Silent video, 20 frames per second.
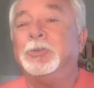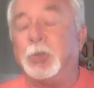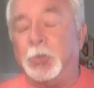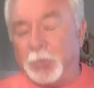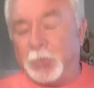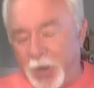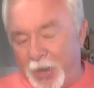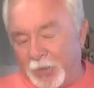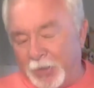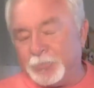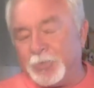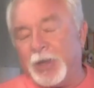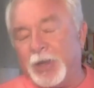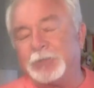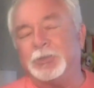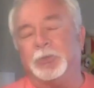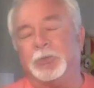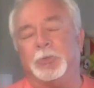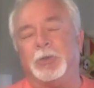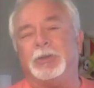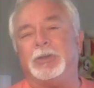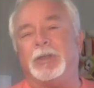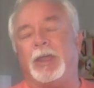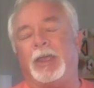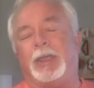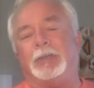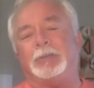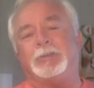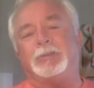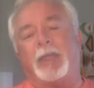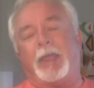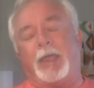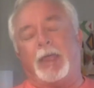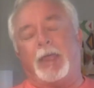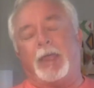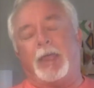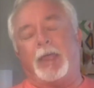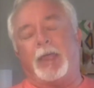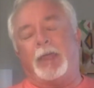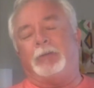Two contracts in three days, and,
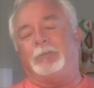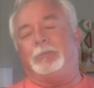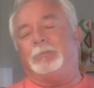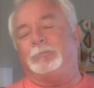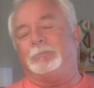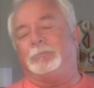and